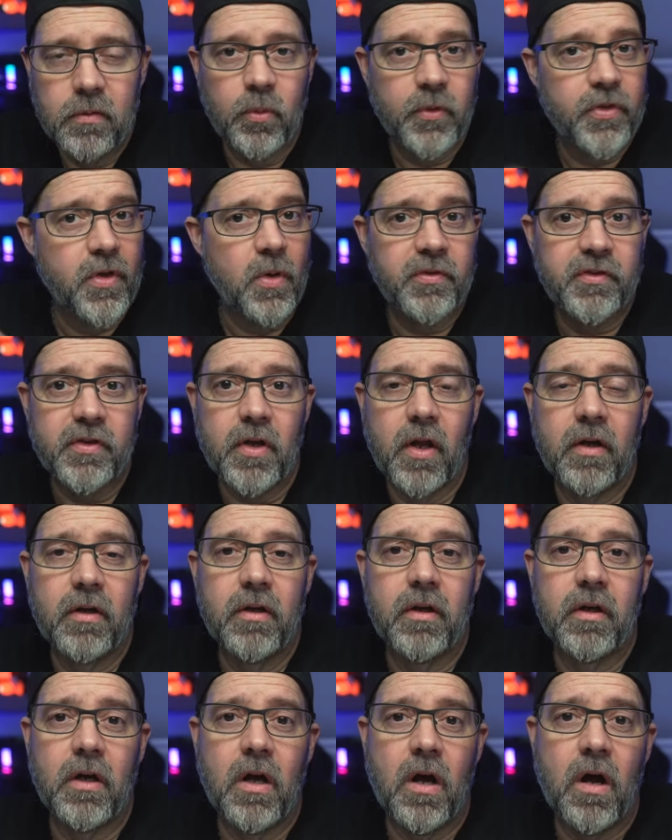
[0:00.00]
with no sun
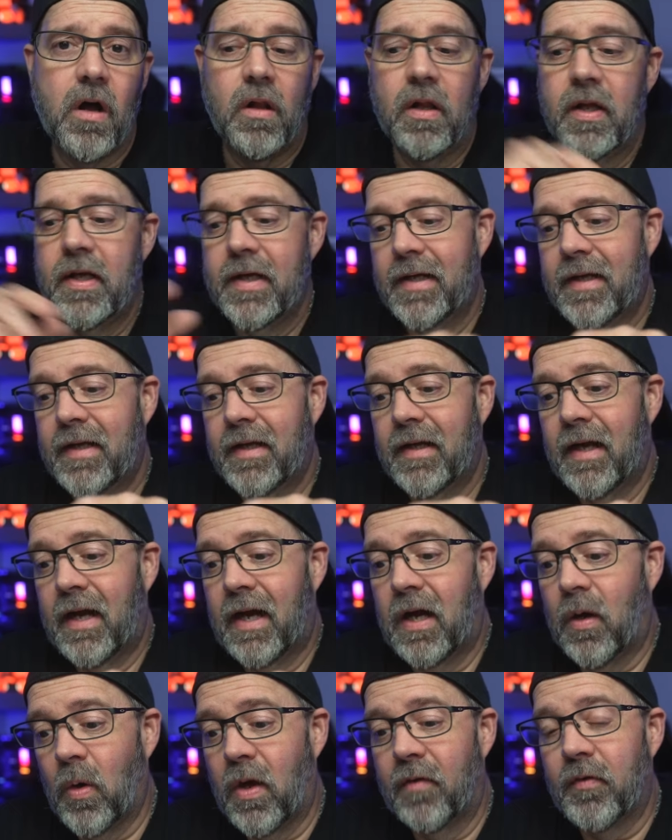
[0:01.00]
hood at all.
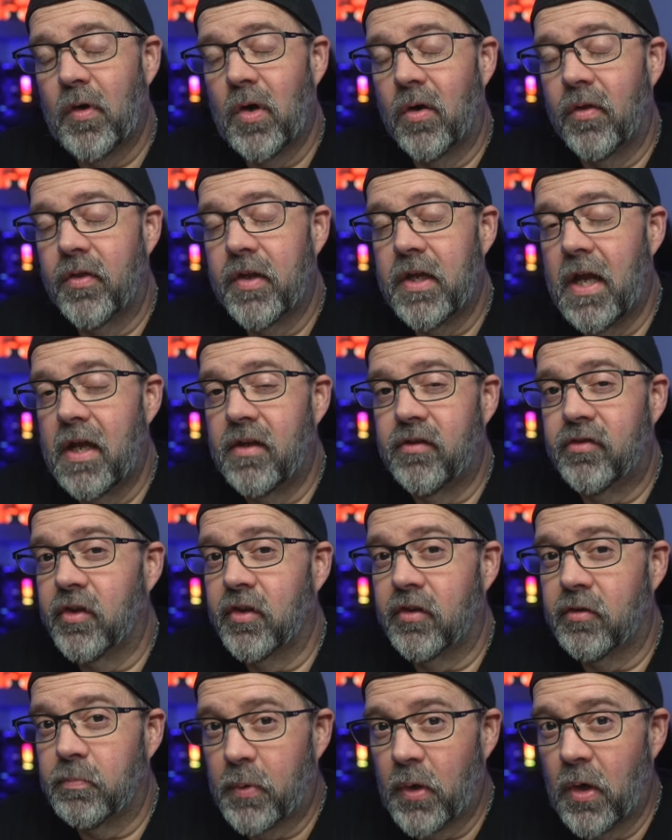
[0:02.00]
However, the
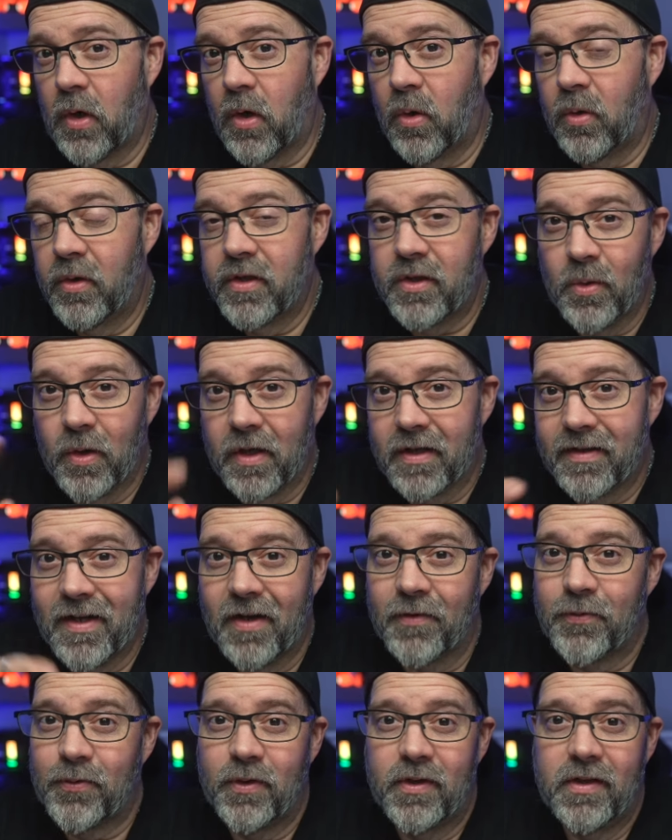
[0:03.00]
A6 Pro, you're
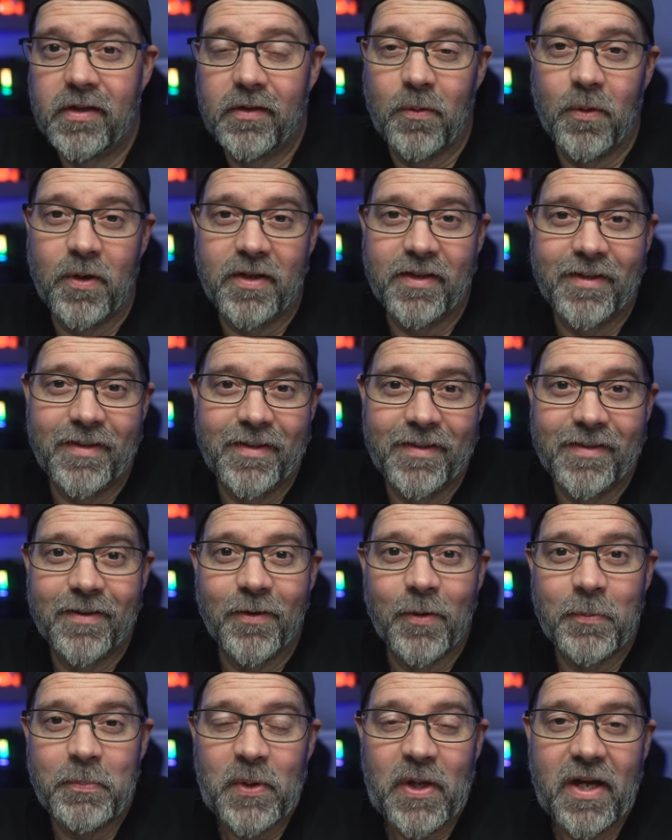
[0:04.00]
definitely going to need
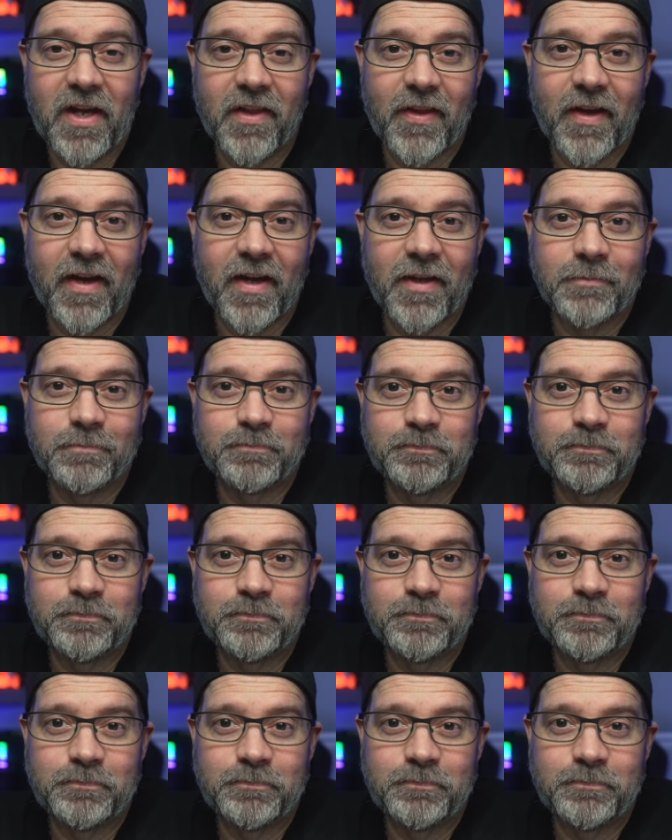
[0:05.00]
to apply that.